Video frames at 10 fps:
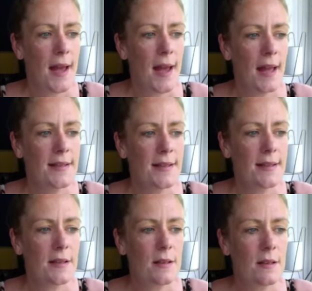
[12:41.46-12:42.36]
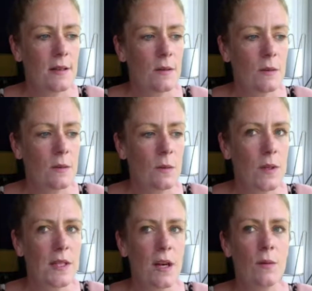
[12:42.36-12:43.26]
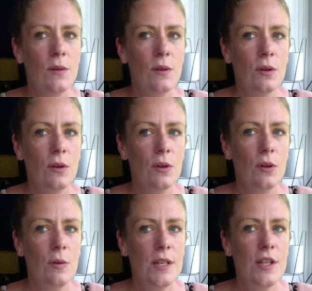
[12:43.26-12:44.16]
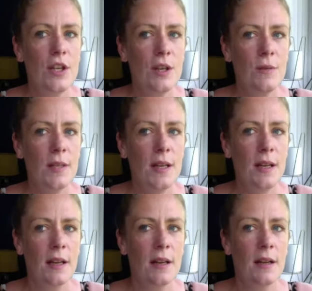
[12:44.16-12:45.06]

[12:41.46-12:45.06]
And we don't always use it